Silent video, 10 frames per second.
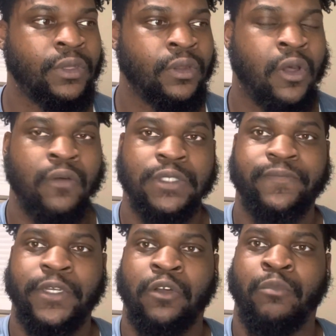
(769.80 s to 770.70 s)
hope this
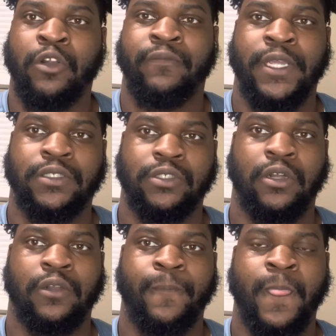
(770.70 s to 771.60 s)
video motivates
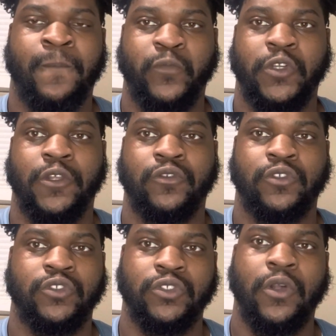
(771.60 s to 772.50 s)
y'all, you know, to
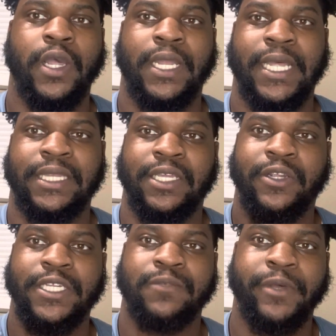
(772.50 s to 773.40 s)
show y'all, like, there
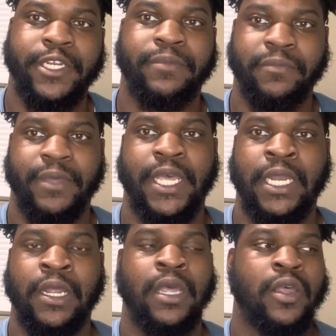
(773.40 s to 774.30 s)
is money to be
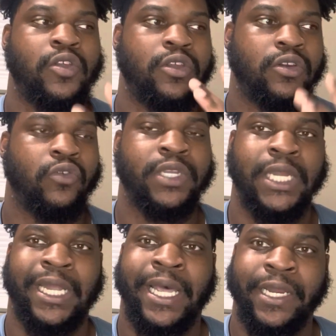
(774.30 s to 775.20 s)
made. You don't need a
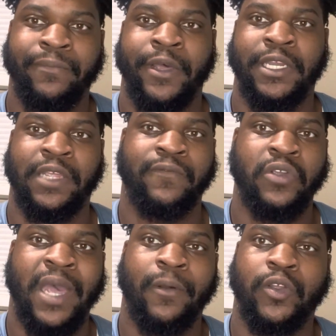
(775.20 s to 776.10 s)
lot of money. If
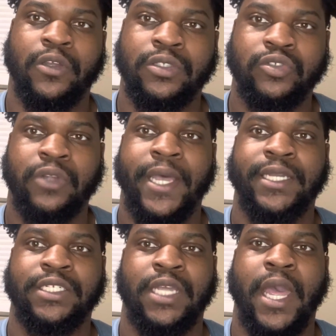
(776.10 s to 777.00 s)
you have a good
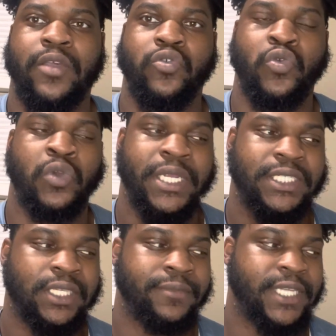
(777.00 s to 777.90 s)
strategy and it
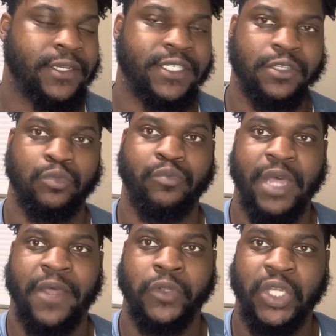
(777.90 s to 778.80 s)
just comes down to simple
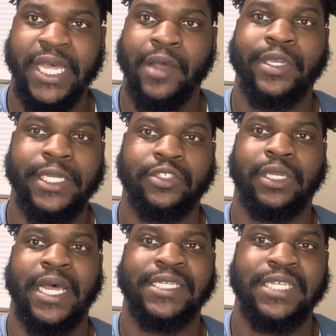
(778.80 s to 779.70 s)
math, you calculate your
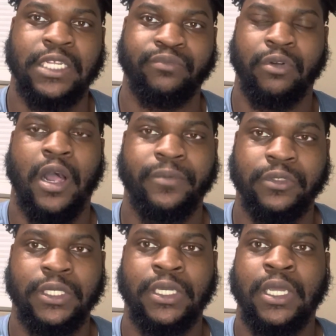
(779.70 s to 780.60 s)
lot size
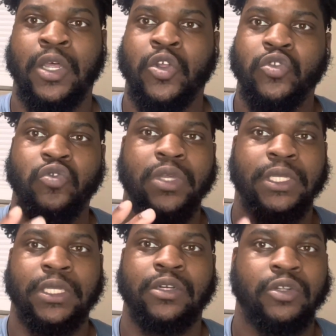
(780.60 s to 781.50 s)
properly, you
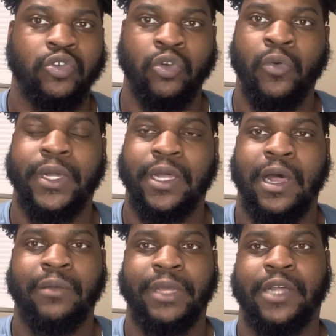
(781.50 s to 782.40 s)
can literally grow and
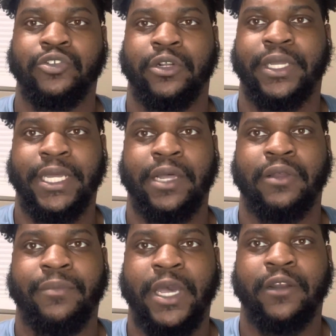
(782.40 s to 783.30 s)
compound your
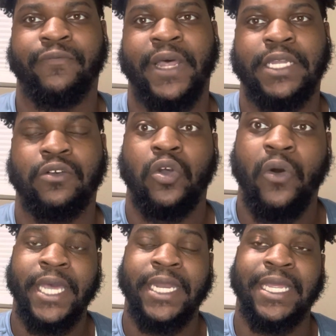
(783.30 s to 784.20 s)
account. And matter of fact, go
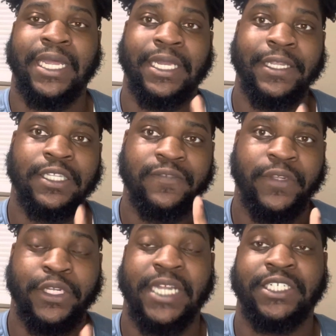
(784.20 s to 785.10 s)
and click this
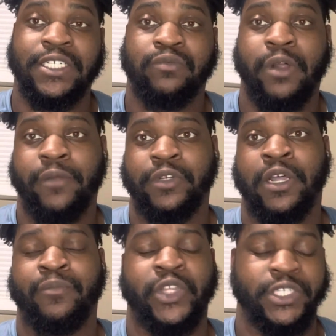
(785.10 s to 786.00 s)
video that just popped
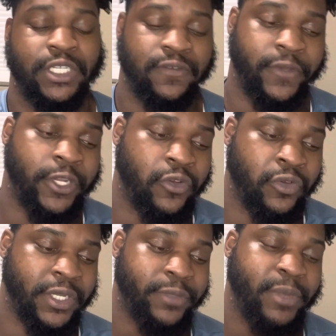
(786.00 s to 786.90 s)
up, because this video
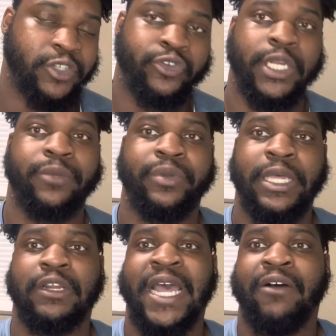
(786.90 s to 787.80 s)
is my trading
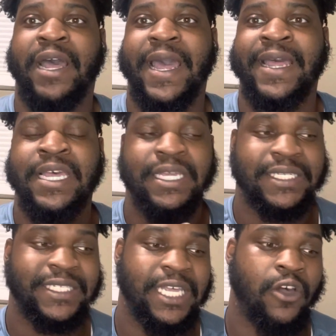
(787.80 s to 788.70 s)
plan on how I
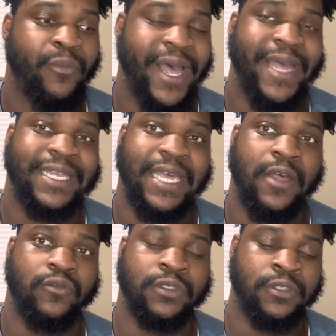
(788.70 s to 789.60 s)
scale my
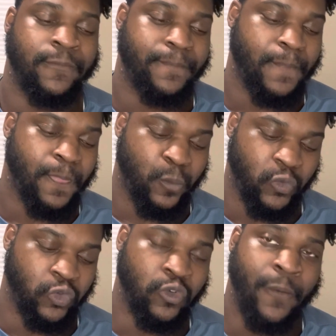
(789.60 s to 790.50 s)
accounts,
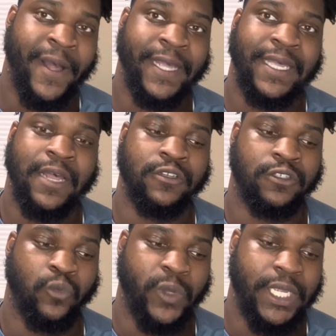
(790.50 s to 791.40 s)
grow my
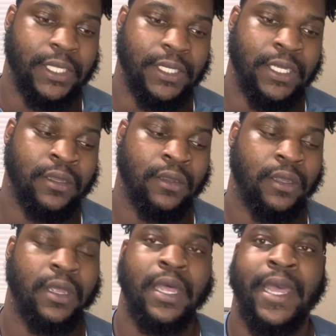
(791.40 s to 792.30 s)
accounts weekly.
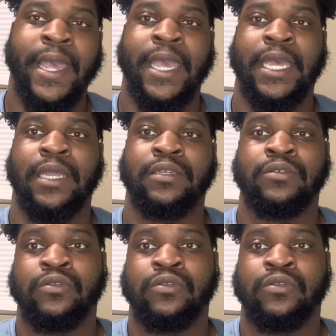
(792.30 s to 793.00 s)
And